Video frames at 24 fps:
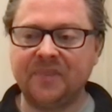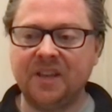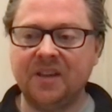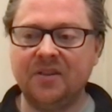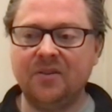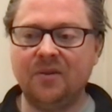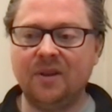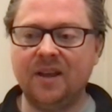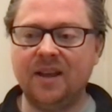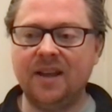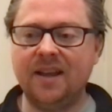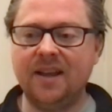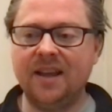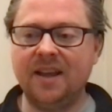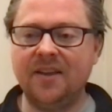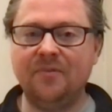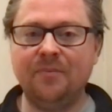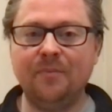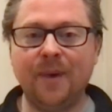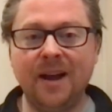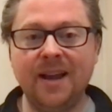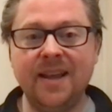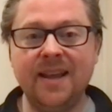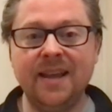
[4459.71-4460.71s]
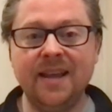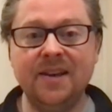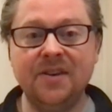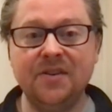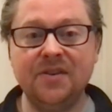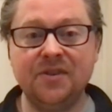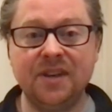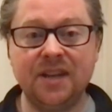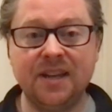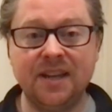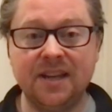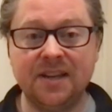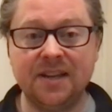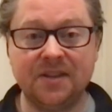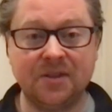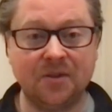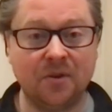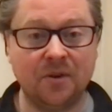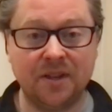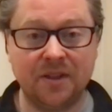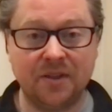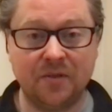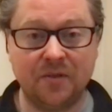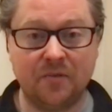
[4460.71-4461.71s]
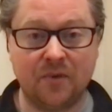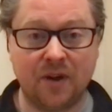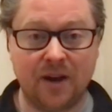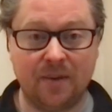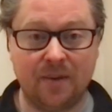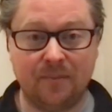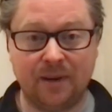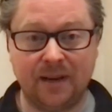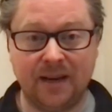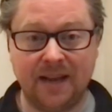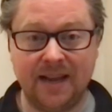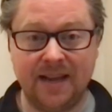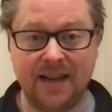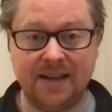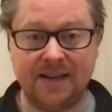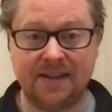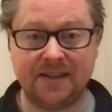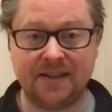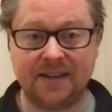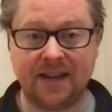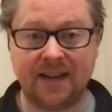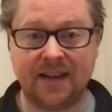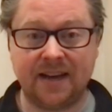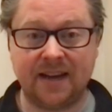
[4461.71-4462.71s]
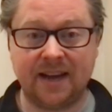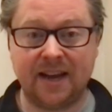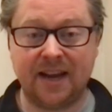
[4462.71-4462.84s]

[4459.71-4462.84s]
you know, if, if, my energy is not in the right place and,